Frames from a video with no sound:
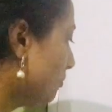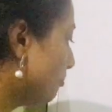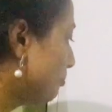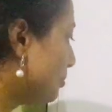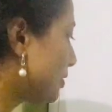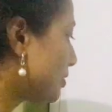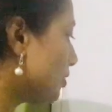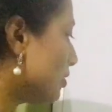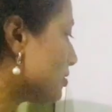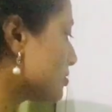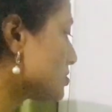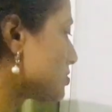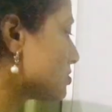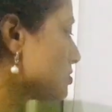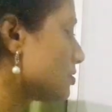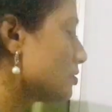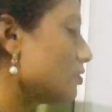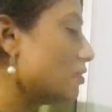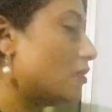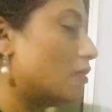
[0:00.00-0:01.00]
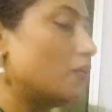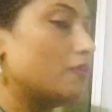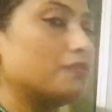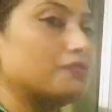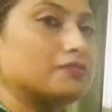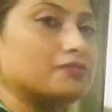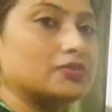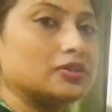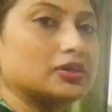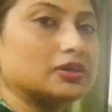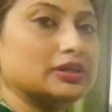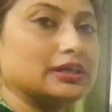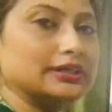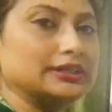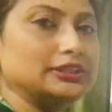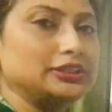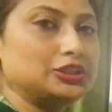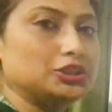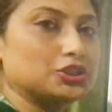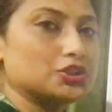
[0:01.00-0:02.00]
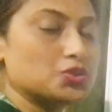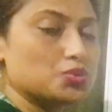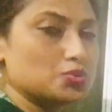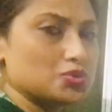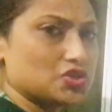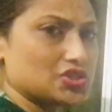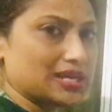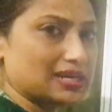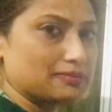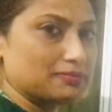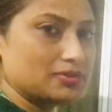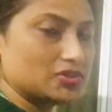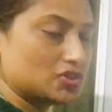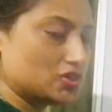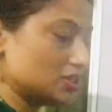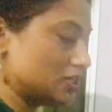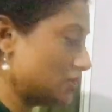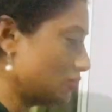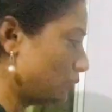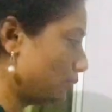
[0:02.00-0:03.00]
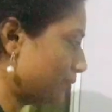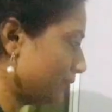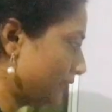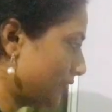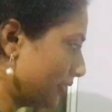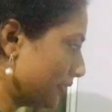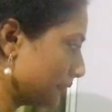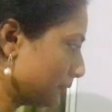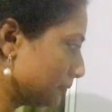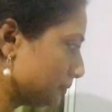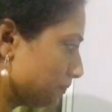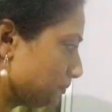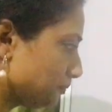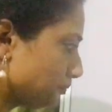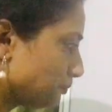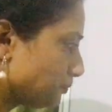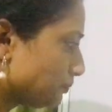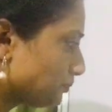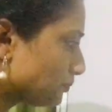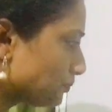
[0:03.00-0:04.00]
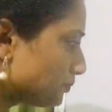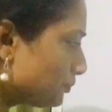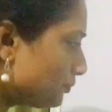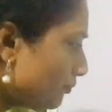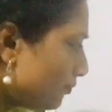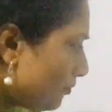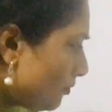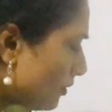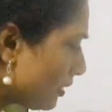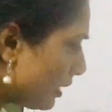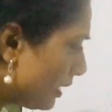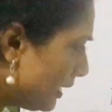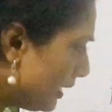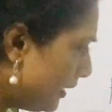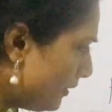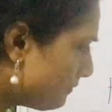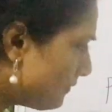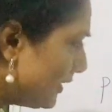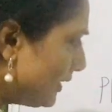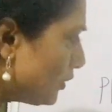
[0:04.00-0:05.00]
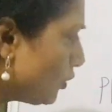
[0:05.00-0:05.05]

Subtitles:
because of the conditions which can be seen over there. If I